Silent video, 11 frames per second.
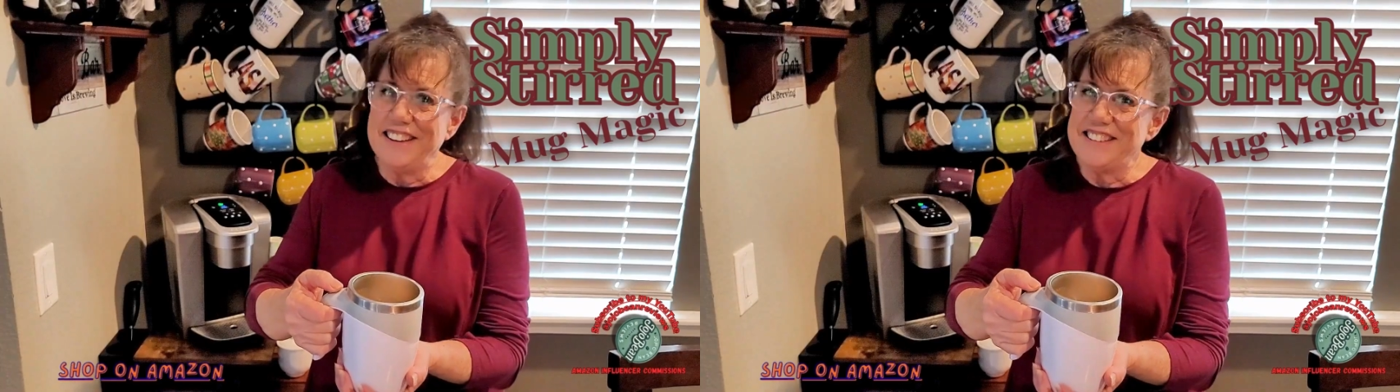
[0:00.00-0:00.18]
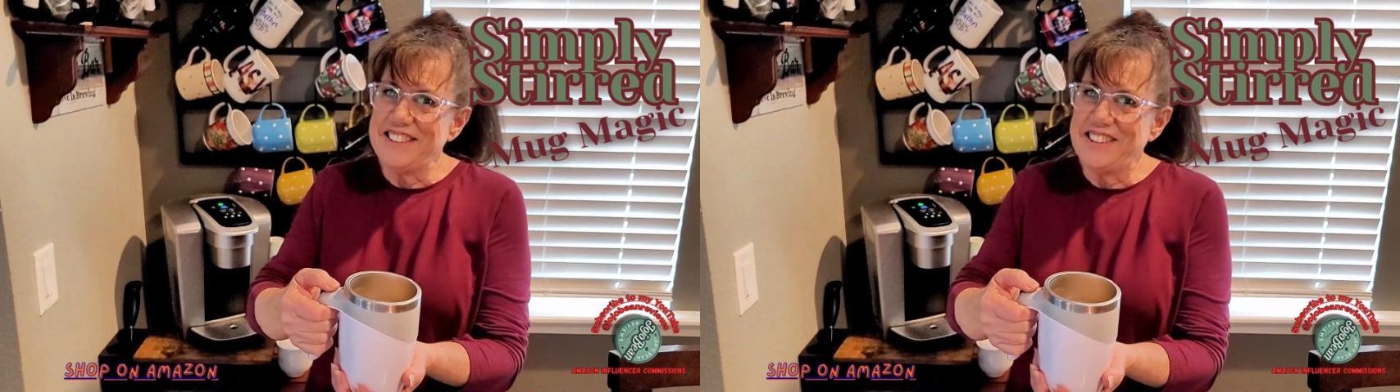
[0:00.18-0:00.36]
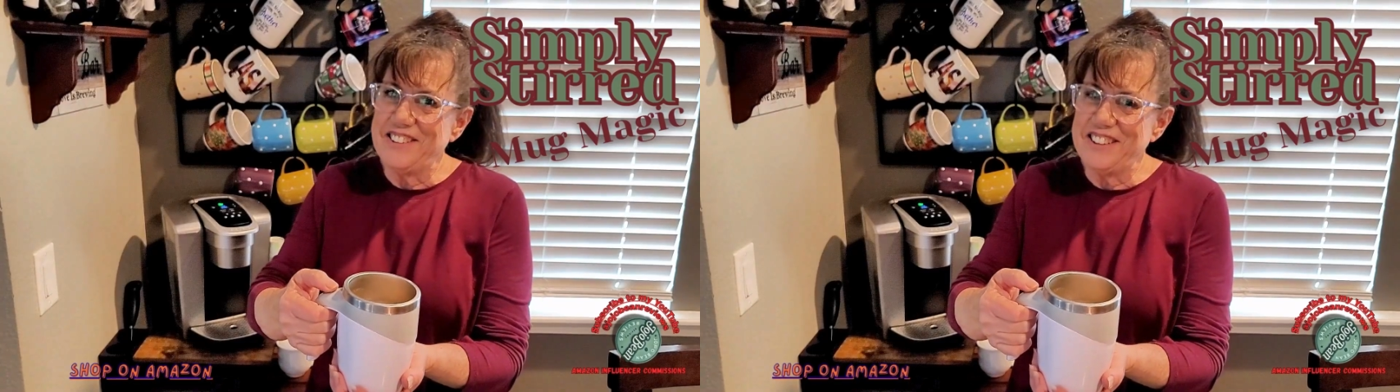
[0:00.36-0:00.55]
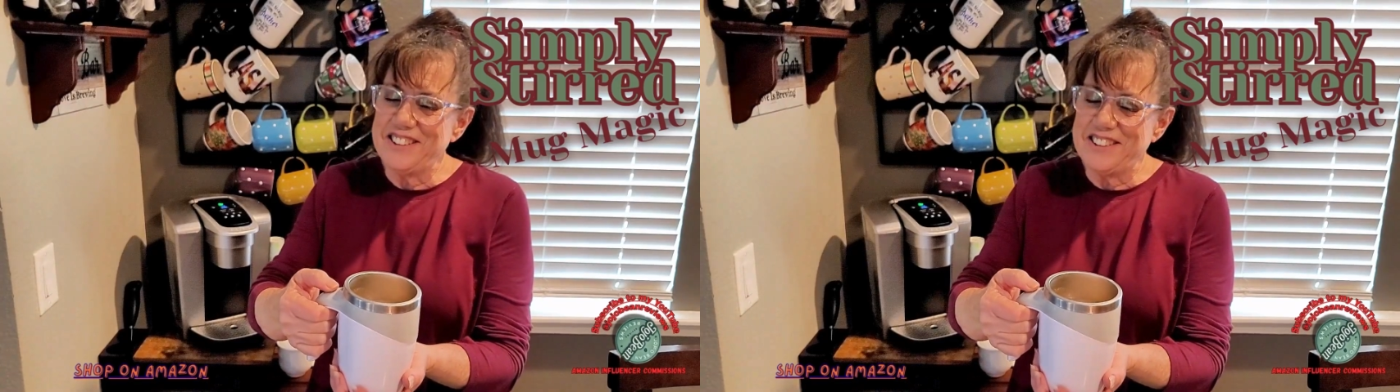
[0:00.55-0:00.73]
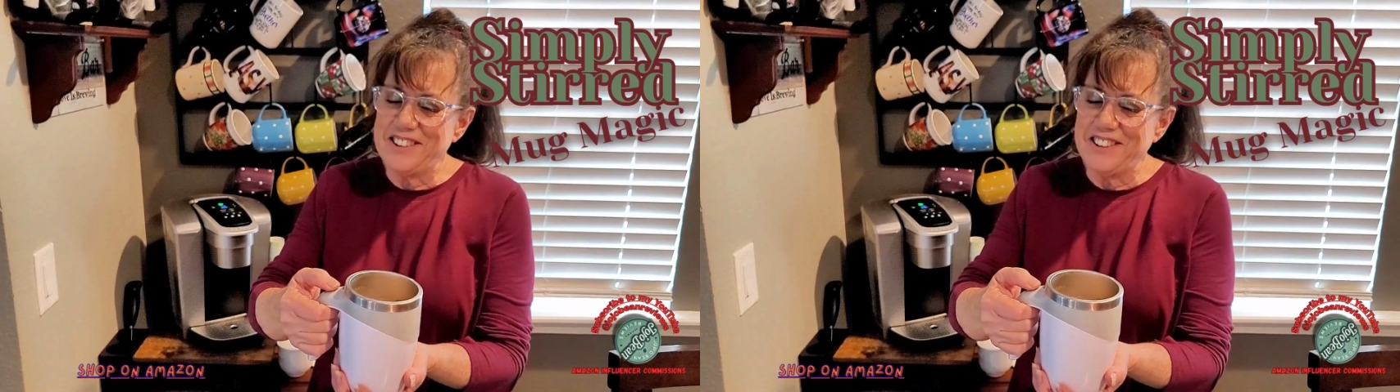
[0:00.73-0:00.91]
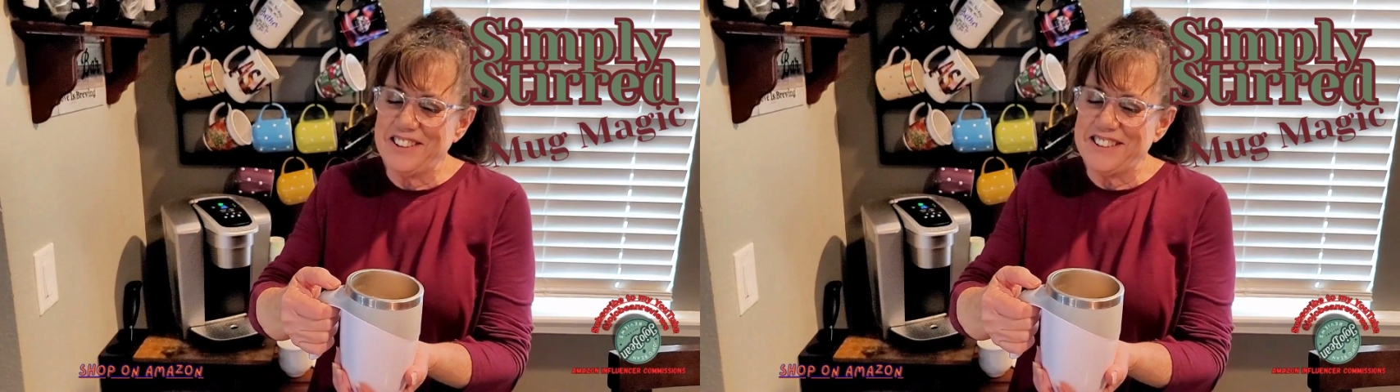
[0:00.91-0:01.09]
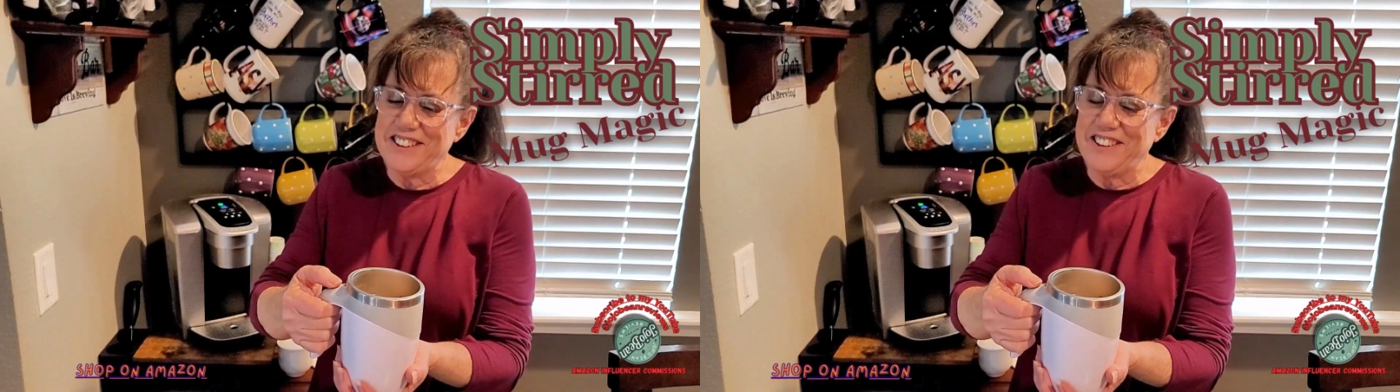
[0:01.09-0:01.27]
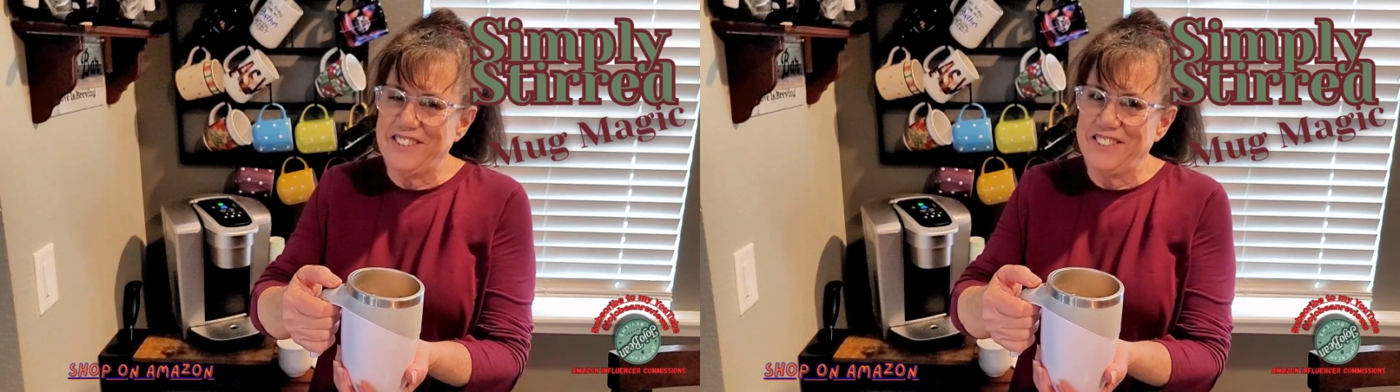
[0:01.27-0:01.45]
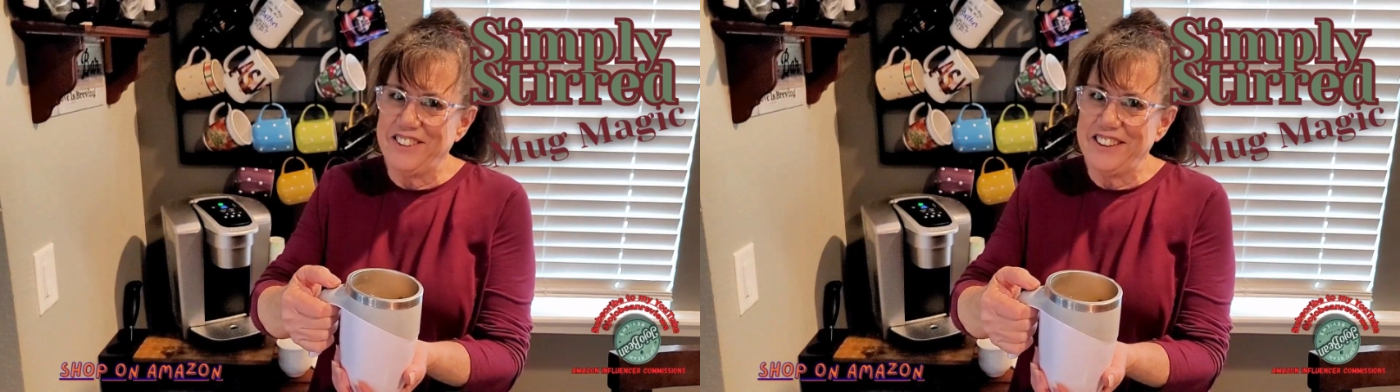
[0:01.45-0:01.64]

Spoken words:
listen to it stir itself.